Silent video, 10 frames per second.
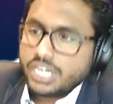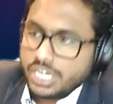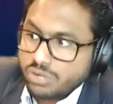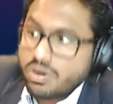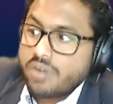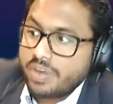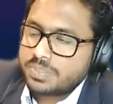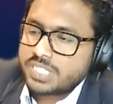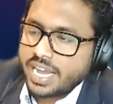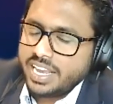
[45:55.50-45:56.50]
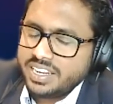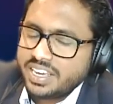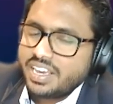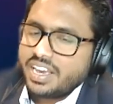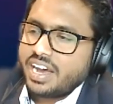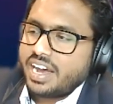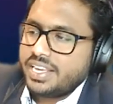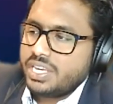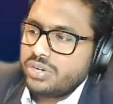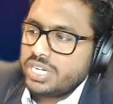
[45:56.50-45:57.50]
in your website,
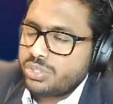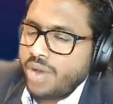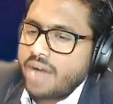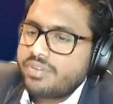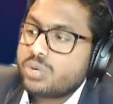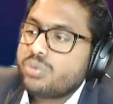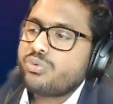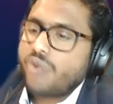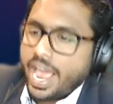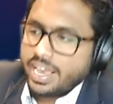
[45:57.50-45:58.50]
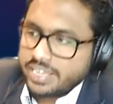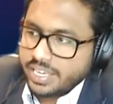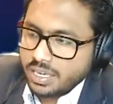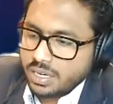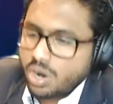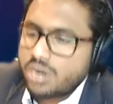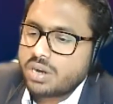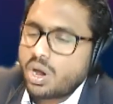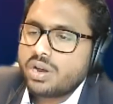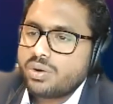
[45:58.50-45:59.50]
you need to have a good ranking
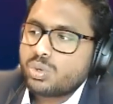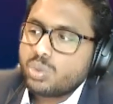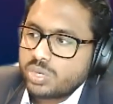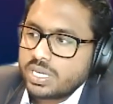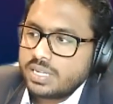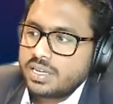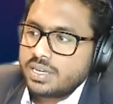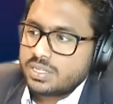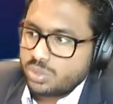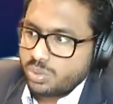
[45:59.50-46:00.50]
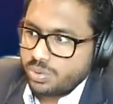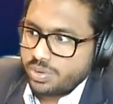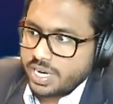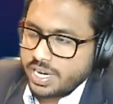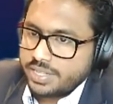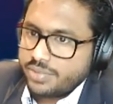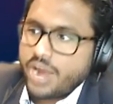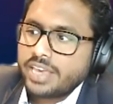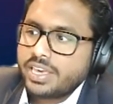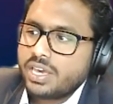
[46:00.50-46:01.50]
on Google. So the
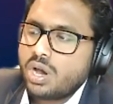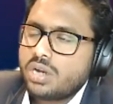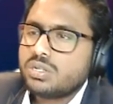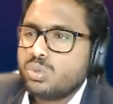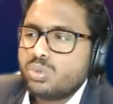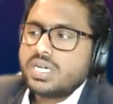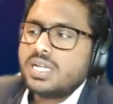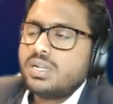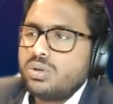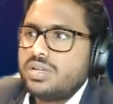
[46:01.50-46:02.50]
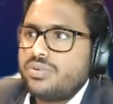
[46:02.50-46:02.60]
ranking on Google or the